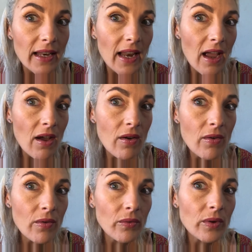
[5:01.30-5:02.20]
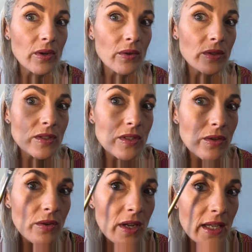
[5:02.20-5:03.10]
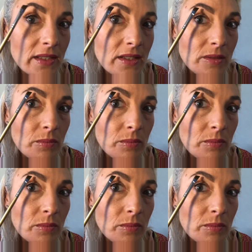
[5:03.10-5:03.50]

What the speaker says: now we're going to create this